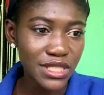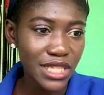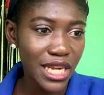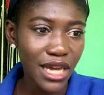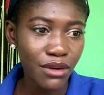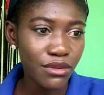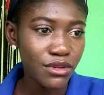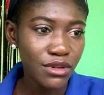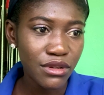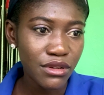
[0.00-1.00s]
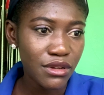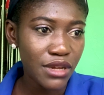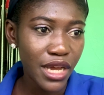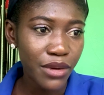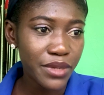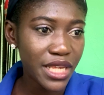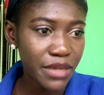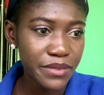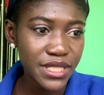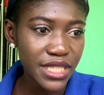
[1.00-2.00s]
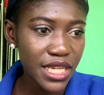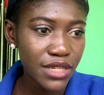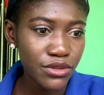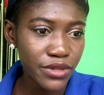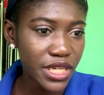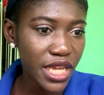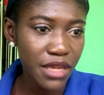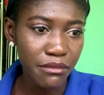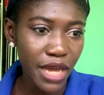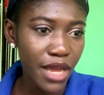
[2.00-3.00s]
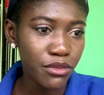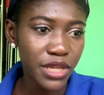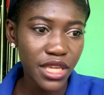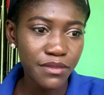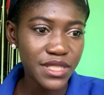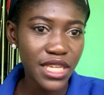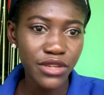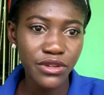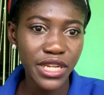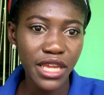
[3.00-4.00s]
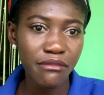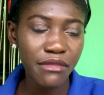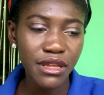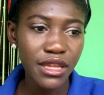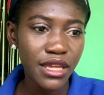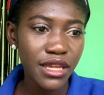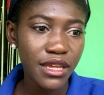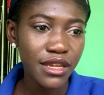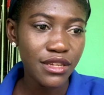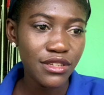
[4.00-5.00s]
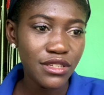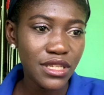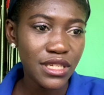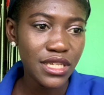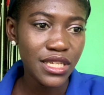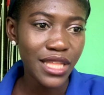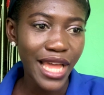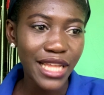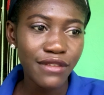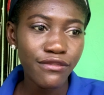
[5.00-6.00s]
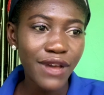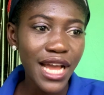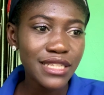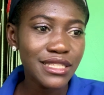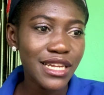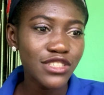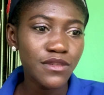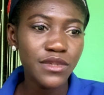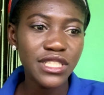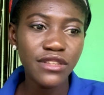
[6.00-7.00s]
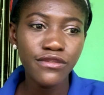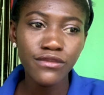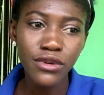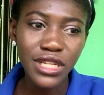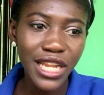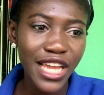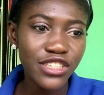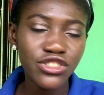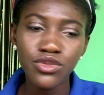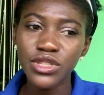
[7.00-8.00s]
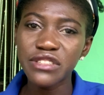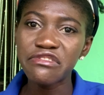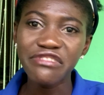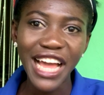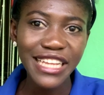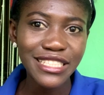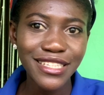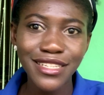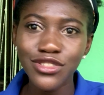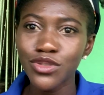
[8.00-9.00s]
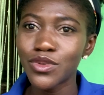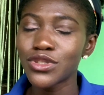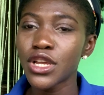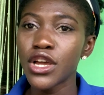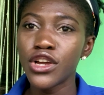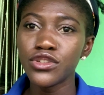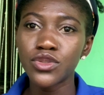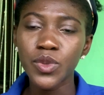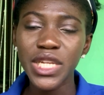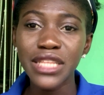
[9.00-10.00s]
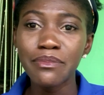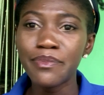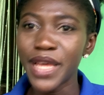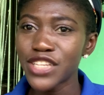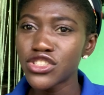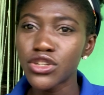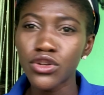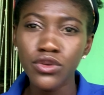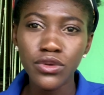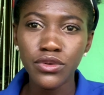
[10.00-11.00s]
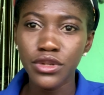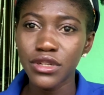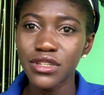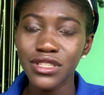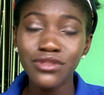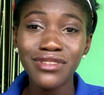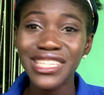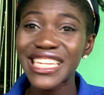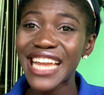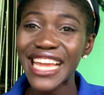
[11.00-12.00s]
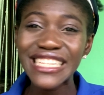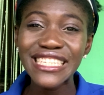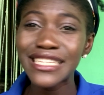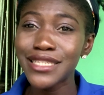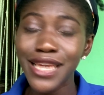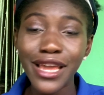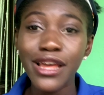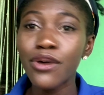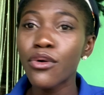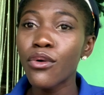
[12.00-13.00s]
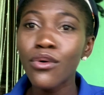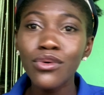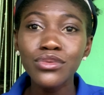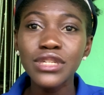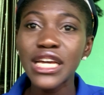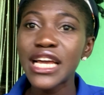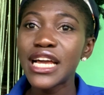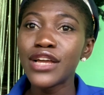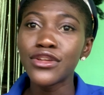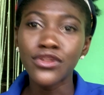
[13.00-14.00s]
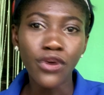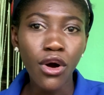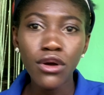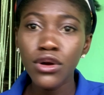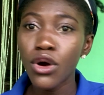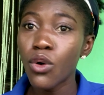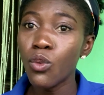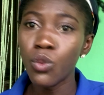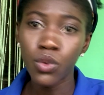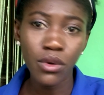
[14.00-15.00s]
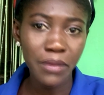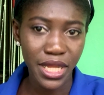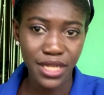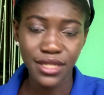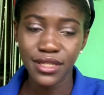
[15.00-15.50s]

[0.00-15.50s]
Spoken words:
Salau. I will keep saying your name. Like the fact that she was in the front lines, she was fighting, she was doing the best she could. This was a 19-year-old young woman.